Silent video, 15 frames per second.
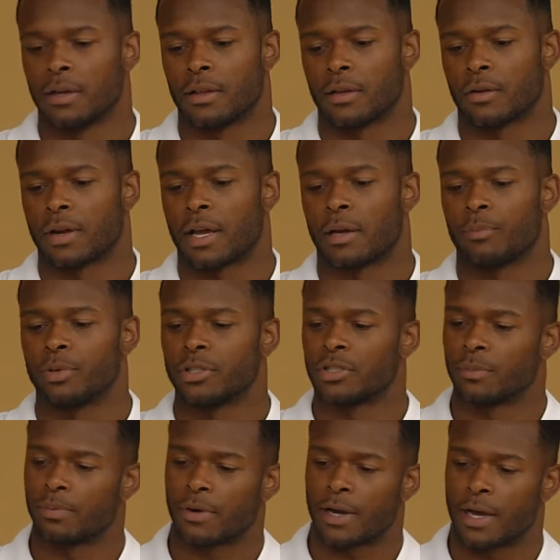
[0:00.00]
Learn how to put
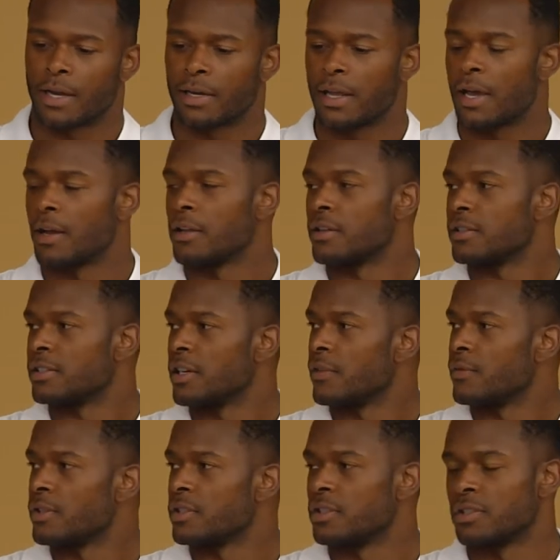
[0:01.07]
your pride down and your
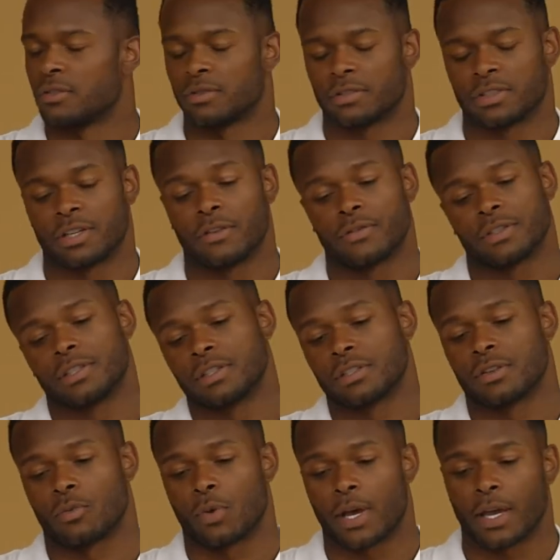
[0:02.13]
selfishness, selfishness
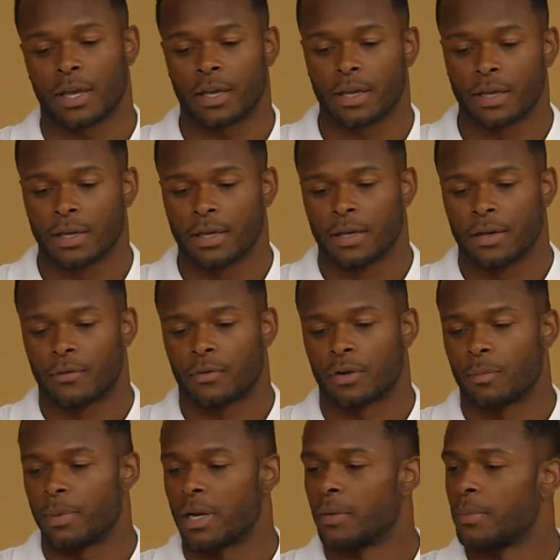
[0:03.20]
away for the
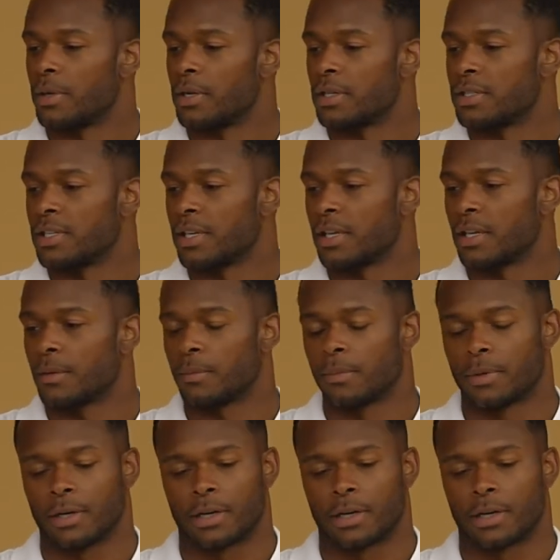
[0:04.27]
betterment of the team.